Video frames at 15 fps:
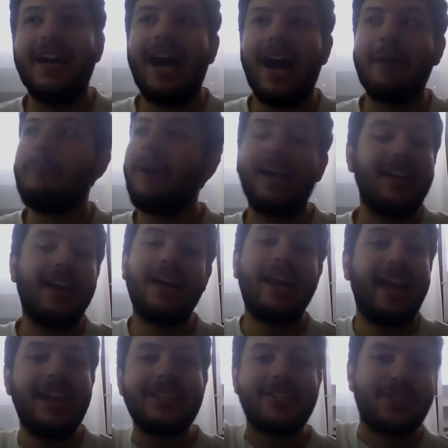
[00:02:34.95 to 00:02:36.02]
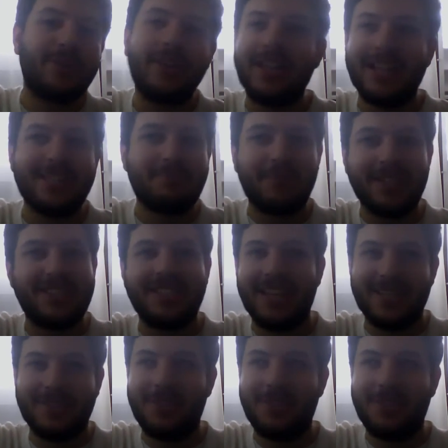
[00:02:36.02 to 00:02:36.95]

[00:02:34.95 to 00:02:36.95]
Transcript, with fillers: I might not hate Serena as much next